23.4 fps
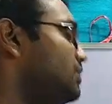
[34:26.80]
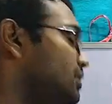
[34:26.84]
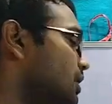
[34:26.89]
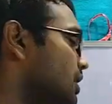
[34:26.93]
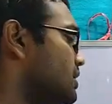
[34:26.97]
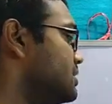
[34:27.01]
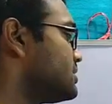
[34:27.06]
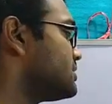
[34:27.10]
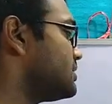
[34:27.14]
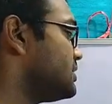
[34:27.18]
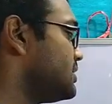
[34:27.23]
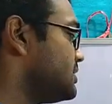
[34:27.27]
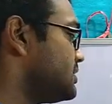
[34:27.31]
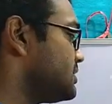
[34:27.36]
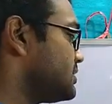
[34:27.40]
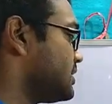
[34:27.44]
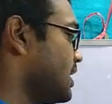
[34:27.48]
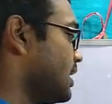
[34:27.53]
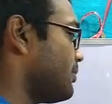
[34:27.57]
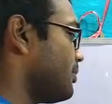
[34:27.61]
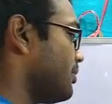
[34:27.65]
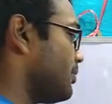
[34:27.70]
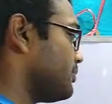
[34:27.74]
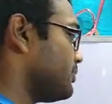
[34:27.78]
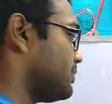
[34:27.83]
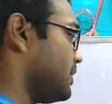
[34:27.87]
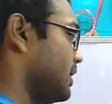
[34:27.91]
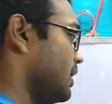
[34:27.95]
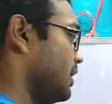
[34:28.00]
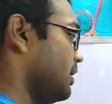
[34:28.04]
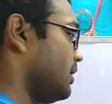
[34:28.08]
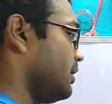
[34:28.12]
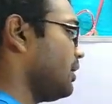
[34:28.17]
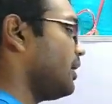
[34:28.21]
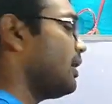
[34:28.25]
does this type of
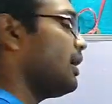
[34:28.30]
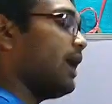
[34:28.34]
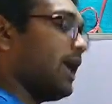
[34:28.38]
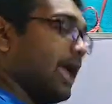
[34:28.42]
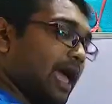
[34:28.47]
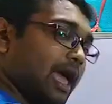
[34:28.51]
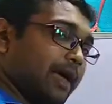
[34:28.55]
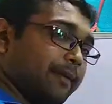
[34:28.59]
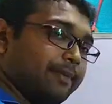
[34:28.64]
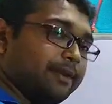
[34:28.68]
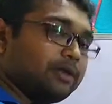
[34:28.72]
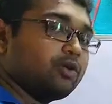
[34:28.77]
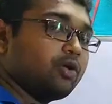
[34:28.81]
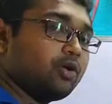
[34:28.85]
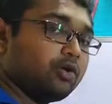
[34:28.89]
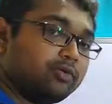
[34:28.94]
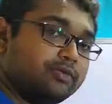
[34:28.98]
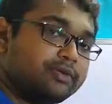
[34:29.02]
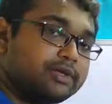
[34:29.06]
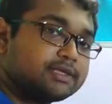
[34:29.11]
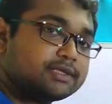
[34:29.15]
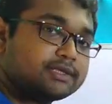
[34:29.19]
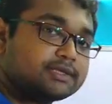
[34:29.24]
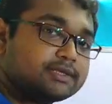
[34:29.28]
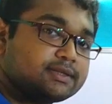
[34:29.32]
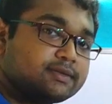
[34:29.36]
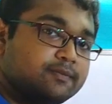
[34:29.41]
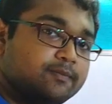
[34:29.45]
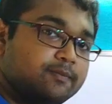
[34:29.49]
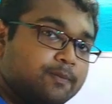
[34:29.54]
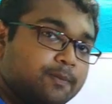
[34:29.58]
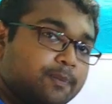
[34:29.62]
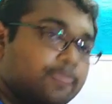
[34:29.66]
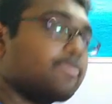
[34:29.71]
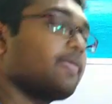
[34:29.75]
thing happen
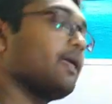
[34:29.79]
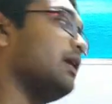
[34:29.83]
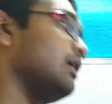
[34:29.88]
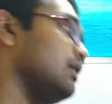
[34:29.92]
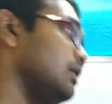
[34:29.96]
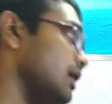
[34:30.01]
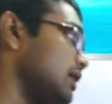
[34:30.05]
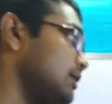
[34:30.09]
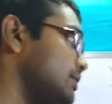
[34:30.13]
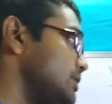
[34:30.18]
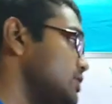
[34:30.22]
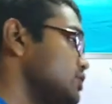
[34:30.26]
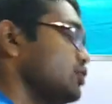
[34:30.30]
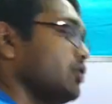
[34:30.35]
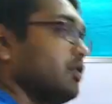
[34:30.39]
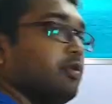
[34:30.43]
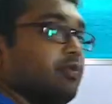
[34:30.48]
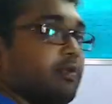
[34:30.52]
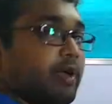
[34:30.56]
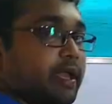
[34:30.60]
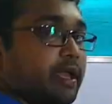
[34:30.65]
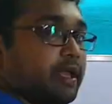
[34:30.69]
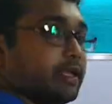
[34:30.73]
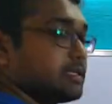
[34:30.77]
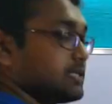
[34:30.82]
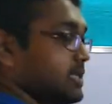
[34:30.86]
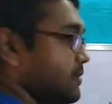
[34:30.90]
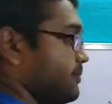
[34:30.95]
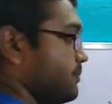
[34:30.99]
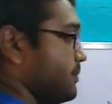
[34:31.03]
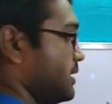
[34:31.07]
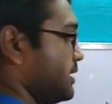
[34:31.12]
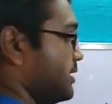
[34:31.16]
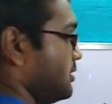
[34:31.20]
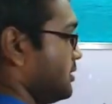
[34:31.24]
always? Let me show you an
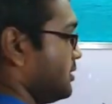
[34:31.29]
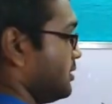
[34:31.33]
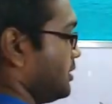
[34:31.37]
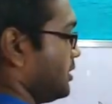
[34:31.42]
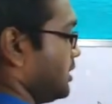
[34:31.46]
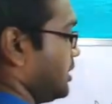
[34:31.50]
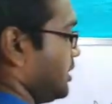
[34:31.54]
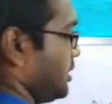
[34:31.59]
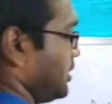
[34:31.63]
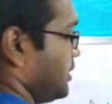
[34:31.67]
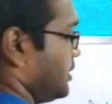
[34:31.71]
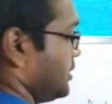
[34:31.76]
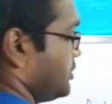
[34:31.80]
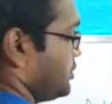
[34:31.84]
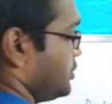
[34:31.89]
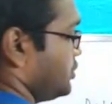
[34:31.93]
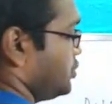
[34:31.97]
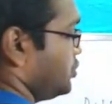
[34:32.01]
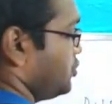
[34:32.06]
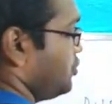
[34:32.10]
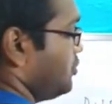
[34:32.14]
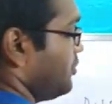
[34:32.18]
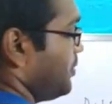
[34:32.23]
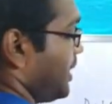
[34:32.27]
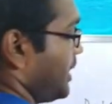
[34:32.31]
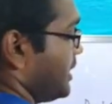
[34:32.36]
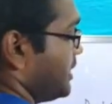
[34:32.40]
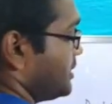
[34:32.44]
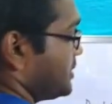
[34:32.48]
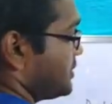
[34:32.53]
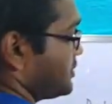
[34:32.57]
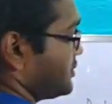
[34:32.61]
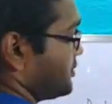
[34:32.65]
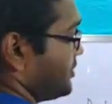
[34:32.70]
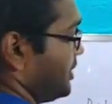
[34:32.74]
example. two
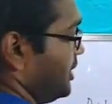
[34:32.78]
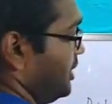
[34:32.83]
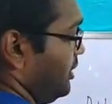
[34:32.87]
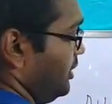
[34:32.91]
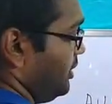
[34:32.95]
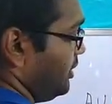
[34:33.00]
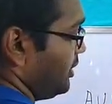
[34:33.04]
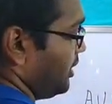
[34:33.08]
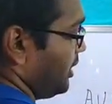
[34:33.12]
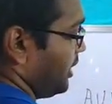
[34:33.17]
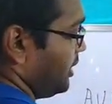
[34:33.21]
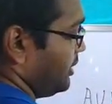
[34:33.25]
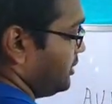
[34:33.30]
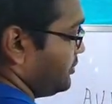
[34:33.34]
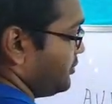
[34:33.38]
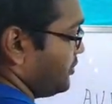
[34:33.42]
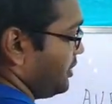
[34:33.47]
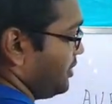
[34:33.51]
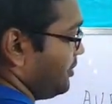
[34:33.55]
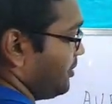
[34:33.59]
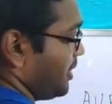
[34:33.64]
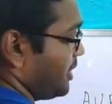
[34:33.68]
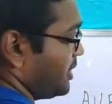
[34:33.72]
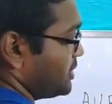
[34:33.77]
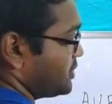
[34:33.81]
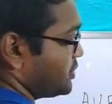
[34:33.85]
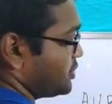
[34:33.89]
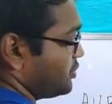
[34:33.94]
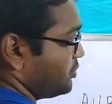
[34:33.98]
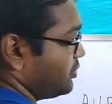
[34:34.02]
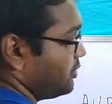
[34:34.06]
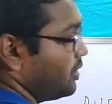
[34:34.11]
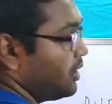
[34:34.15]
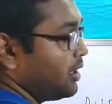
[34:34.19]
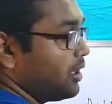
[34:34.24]
minus three and three minus
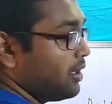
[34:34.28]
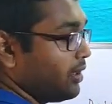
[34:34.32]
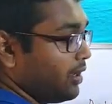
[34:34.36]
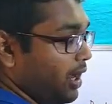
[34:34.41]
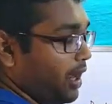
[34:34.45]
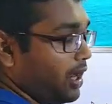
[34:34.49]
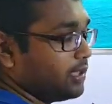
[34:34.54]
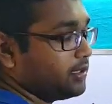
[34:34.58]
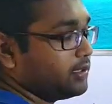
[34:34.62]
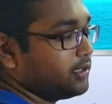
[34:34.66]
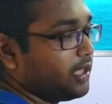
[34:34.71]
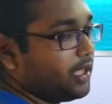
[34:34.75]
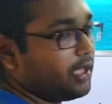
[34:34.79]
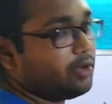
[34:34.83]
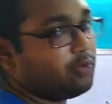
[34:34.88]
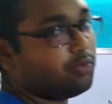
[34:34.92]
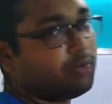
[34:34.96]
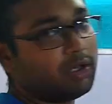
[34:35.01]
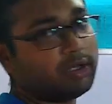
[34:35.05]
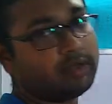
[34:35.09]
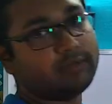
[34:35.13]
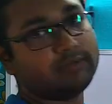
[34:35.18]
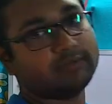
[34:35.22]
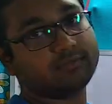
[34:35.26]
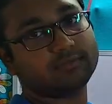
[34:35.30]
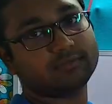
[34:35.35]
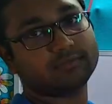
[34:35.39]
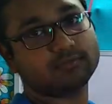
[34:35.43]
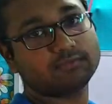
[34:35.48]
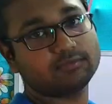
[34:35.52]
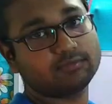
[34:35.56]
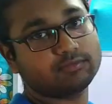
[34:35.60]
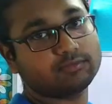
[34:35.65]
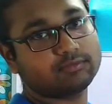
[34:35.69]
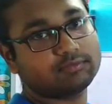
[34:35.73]
two. Are they equal?
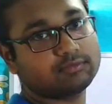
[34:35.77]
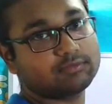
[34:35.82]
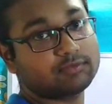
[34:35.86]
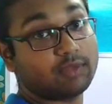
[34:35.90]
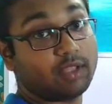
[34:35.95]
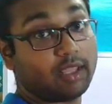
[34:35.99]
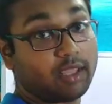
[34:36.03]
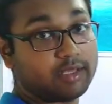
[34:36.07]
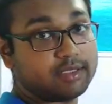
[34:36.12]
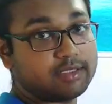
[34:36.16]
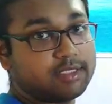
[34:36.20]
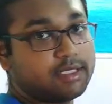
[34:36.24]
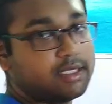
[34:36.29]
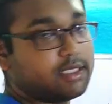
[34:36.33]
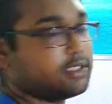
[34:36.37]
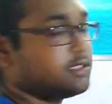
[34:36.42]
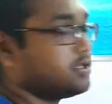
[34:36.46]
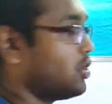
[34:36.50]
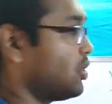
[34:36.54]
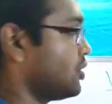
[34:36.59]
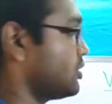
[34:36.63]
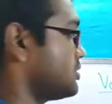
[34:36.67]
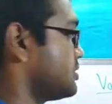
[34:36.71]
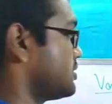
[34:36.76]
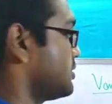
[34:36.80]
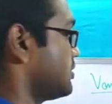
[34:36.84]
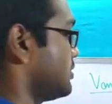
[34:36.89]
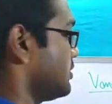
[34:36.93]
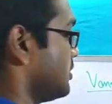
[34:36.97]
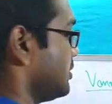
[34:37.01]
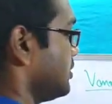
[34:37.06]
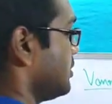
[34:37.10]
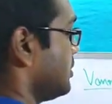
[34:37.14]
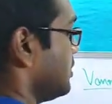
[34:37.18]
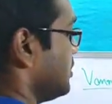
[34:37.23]
Indeed not.
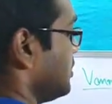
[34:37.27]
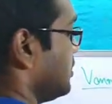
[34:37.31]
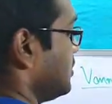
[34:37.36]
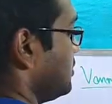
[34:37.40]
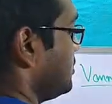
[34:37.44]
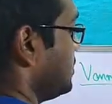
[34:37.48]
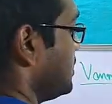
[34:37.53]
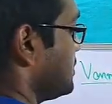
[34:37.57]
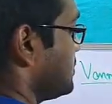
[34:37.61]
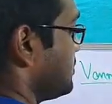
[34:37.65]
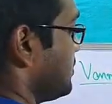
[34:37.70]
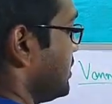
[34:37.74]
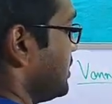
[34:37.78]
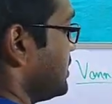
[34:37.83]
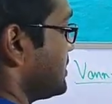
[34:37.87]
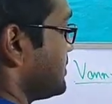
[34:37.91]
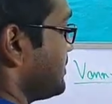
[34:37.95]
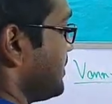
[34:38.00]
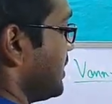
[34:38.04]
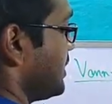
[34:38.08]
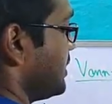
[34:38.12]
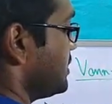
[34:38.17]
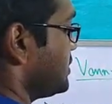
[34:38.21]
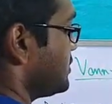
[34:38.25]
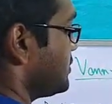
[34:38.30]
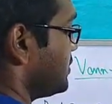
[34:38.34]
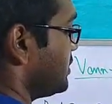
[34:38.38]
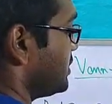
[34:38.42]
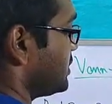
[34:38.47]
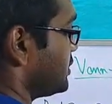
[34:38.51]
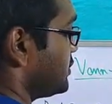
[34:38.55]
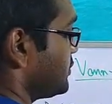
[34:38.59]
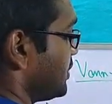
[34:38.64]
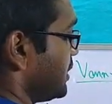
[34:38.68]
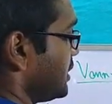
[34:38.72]
This one is minus
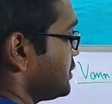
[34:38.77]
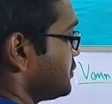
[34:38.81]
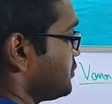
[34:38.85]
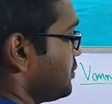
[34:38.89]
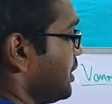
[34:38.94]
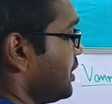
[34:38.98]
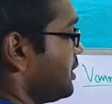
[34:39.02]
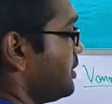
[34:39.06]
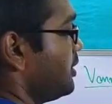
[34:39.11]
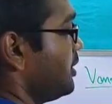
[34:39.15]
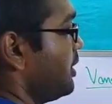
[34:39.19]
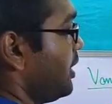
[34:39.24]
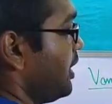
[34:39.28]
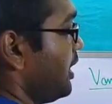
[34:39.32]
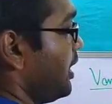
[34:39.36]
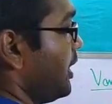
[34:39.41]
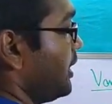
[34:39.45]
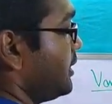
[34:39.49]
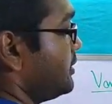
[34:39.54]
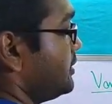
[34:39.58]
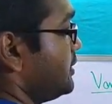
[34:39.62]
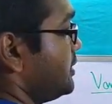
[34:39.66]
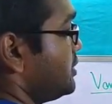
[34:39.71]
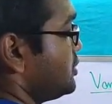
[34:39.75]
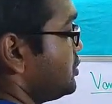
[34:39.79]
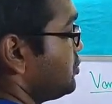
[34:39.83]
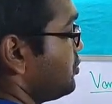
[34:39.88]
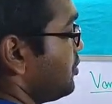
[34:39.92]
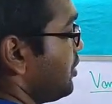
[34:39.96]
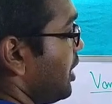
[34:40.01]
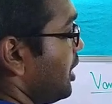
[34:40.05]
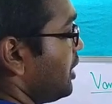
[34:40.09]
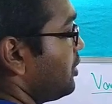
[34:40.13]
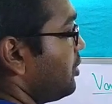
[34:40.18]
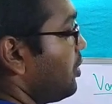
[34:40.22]
one, this one is one, and these
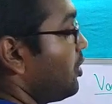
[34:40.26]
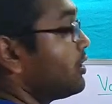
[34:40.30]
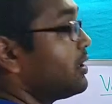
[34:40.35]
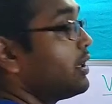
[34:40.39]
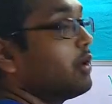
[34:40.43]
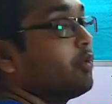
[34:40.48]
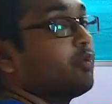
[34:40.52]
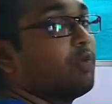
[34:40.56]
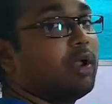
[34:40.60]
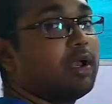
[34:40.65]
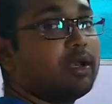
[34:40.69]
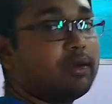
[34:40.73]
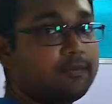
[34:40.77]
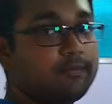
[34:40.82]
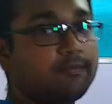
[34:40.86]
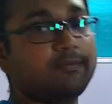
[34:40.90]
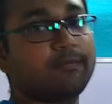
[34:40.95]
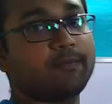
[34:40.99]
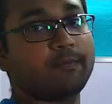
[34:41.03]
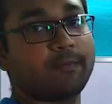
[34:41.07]
two are not equal.